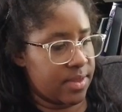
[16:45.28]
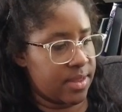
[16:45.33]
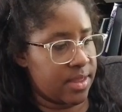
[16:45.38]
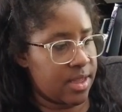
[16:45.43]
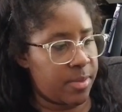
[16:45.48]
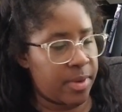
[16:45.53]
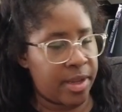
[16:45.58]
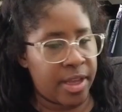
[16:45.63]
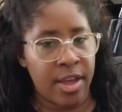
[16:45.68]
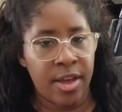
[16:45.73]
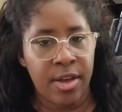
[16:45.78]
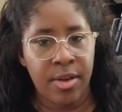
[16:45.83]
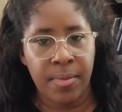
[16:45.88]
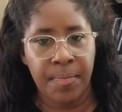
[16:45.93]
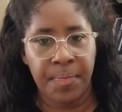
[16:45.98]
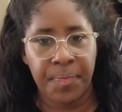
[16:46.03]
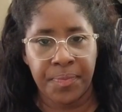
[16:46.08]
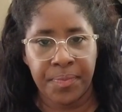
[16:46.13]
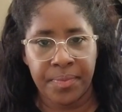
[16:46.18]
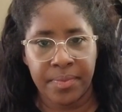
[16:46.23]
There we go.
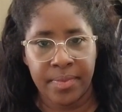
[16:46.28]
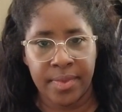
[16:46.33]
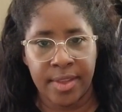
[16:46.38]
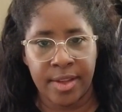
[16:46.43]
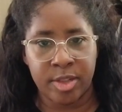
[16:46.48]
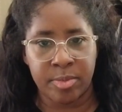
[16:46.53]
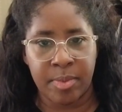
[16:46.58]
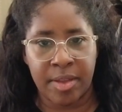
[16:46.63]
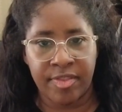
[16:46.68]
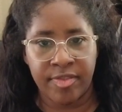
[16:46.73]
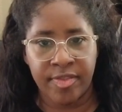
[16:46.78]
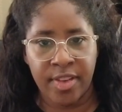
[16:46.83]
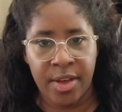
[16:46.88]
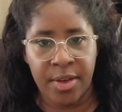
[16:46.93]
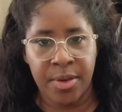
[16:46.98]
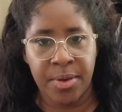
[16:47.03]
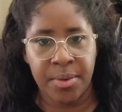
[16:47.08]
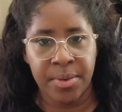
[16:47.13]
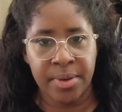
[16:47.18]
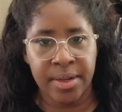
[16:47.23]
There's my
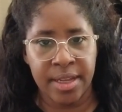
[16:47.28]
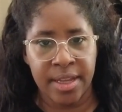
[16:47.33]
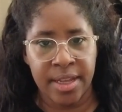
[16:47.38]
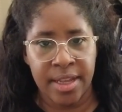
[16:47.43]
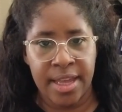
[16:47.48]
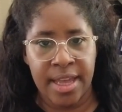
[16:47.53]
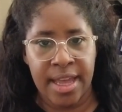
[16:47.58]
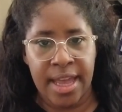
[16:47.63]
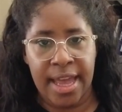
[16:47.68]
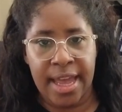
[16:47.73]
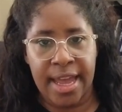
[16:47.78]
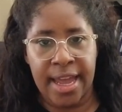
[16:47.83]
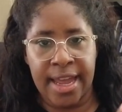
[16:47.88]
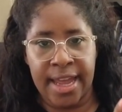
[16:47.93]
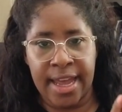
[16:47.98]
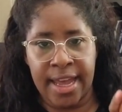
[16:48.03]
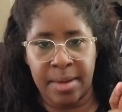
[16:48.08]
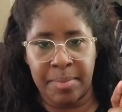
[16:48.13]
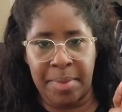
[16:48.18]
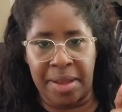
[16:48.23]
phone
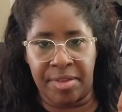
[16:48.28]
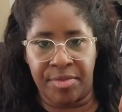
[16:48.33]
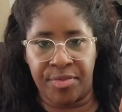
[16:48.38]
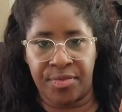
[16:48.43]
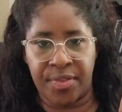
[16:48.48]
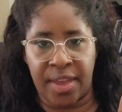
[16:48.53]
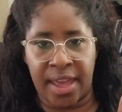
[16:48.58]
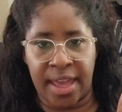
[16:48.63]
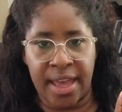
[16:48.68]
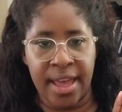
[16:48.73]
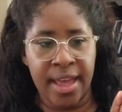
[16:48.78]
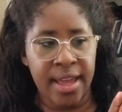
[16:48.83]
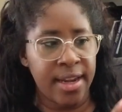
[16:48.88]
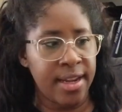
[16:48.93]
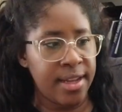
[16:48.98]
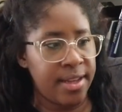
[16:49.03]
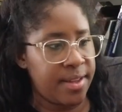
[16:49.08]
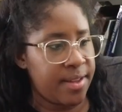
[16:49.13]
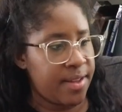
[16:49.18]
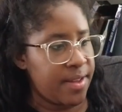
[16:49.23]
and my fan.
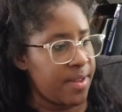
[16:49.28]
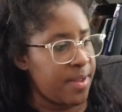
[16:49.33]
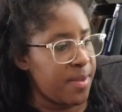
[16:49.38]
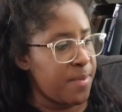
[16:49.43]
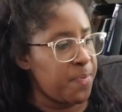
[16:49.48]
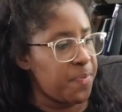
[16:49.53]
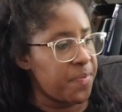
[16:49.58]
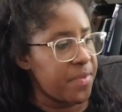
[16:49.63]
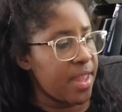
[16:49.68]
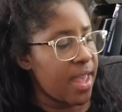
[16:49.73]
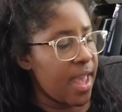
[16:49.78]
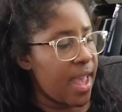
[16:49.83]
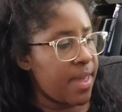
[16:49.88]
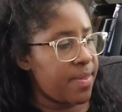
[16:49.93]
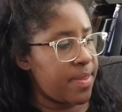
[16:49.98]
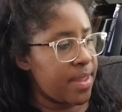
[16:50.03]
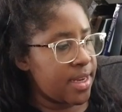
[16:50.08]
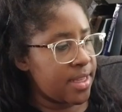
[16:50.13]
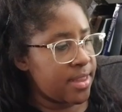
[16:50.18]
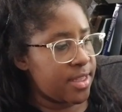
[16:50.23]

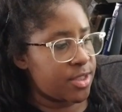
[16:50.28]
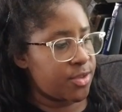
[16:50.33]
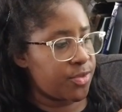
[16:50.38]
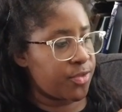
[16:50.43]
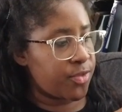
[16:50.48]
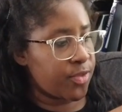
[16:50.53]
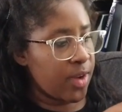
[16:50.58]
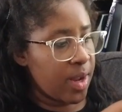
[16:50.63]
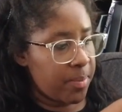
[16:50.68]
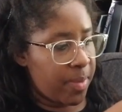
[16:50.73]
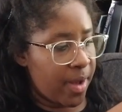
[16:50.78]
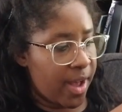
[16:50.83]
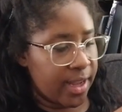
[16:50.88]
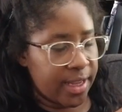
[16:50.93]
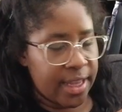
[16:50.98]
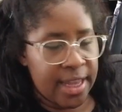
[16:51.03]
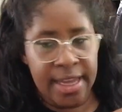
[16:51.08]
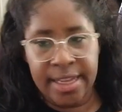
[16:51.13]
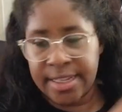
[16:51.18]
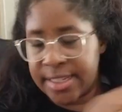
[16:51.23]
And then in this front
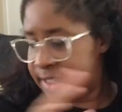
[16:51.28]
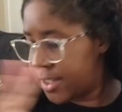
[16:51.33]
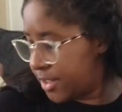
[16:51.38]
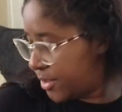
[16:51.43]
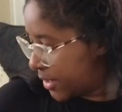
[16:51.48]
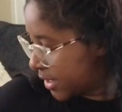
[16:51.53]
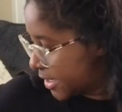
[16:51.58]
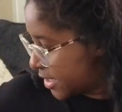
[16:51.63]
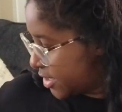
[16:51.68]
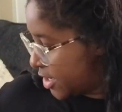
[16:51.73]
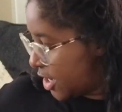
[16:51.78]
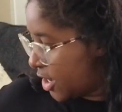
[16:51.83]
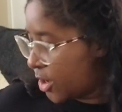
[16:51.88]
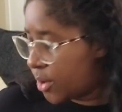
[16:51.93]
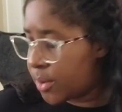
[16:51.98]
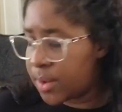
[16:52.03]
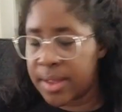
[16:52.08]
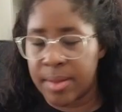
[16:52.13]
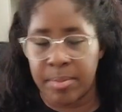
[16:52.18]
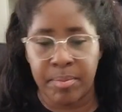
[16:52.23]
pocket, you guys
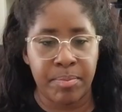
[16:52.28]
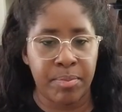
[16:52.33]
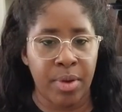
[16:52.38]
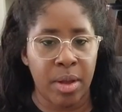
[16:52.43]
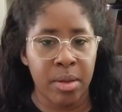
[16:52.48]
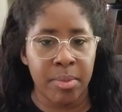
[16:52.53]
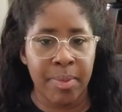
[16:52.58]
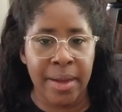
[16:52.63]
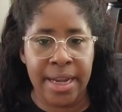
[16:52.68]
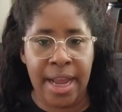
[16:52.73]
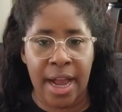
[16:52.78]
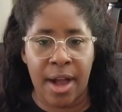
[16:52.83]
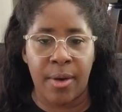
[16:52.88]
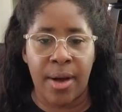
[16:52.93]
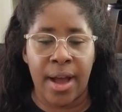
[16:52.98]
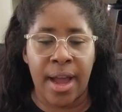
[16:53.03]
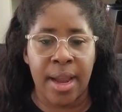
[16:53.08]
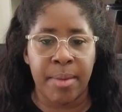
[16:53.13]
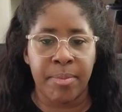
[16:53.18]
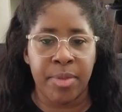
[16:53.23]
know probably by now,
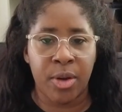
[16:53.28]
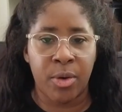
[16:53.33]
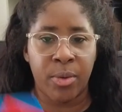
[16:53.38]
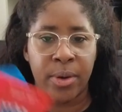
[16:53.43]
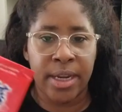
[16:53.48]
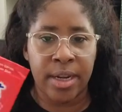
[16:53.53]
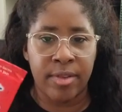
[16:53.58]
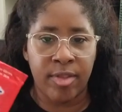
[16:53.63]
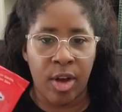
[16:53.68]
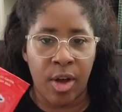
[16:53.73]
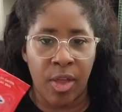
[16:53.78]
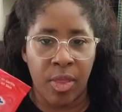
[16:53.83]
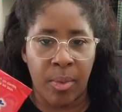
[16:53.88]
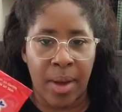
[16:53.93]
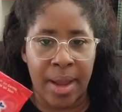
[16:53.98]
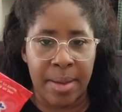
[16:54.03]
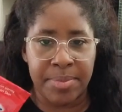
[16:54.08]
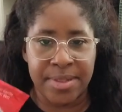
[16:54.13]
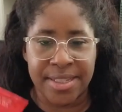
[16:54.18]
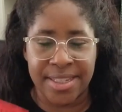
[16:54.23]
I'm the queen of all the
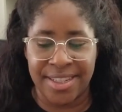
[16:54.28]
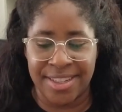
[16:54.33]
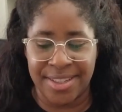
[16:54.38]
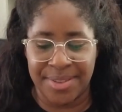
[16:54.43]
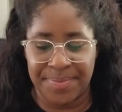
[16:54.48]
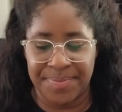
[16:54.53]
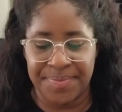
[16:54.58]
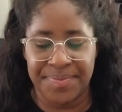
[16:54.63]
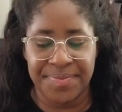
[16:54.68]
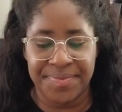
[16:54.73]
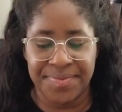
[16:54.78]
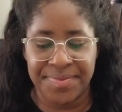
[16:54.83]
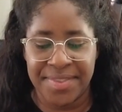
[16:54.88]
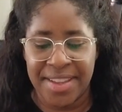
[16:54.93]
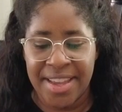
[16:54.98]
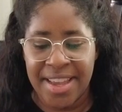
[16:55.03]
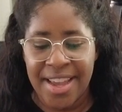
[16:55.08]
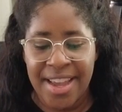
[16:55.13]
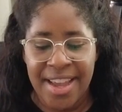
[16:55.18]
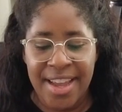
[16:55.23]
wipes.
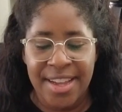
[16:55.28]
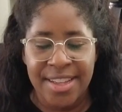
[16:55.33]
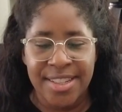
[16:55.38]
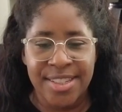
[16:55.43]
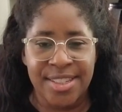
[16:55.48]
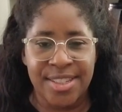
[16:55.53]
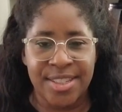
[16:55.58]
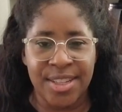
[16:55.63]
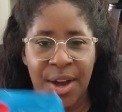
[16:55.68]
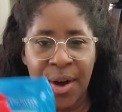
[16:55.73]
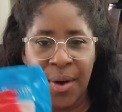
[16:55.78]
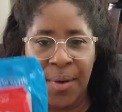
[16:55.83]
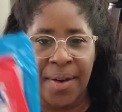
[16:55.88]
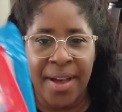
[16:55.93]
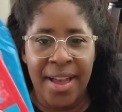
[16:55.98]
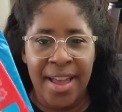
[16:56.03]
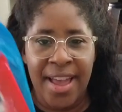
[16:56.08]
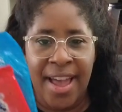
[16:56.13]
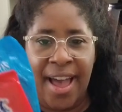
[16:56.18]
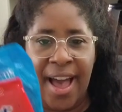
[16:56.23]
So
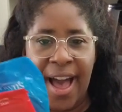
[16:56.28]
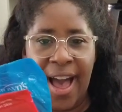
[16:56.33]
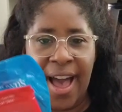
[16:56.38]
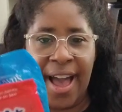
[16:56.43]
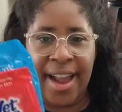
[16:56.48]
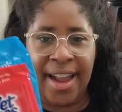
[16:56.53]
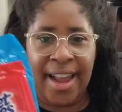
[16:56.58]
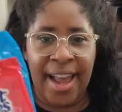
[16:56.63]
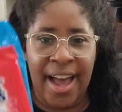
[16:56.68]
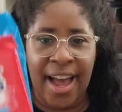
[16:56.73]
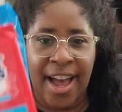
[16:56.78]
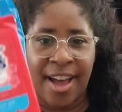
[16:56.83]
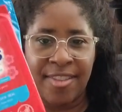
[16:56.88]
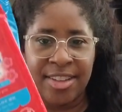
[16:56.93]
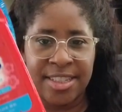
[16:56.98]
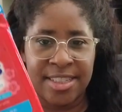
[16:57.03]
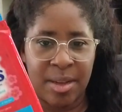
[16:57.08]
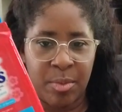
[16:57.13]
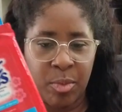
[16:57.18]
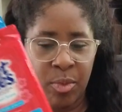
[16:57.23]
I
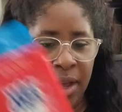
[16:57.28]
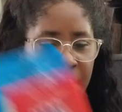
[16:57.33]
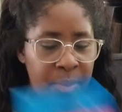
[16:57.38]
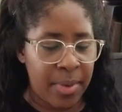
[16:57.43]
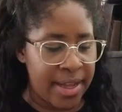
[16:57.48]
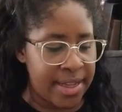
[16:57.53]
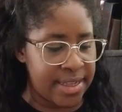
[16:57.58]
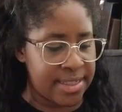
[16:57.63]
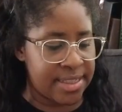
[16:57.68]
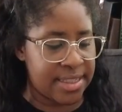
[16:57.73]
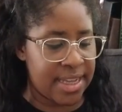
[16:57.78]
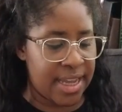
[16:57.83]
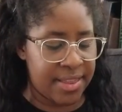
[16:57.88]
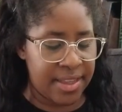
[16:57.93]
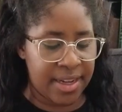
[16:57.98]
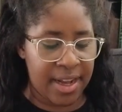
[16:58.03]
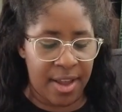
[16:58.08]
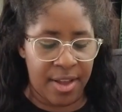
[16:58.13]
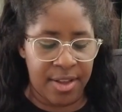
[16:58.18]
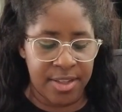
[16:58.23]
have some wet ones, and
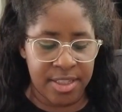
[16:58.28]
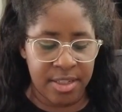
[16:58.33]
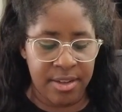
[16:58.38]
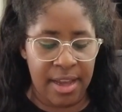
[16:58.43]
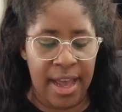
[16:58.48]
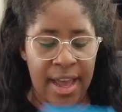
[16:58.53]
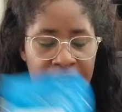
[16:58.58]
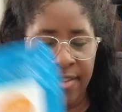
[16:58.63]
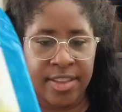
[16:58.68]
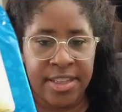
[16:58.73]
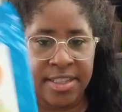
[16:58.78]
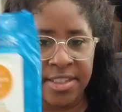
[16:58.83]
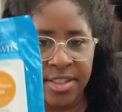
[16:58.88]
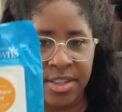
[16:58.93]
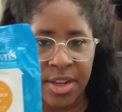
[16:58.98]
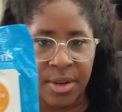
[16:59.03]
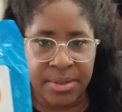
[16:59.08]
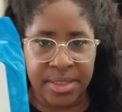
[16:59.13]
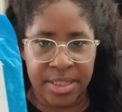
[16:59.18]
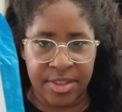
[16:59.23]
then I also have these
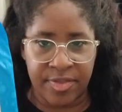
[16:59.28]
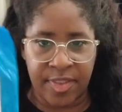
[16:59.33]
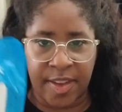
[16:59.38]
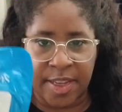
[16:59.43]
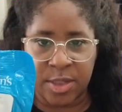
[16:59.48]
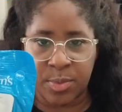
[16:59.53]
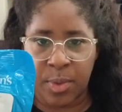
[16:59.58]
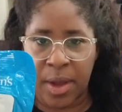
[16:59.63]
nose and face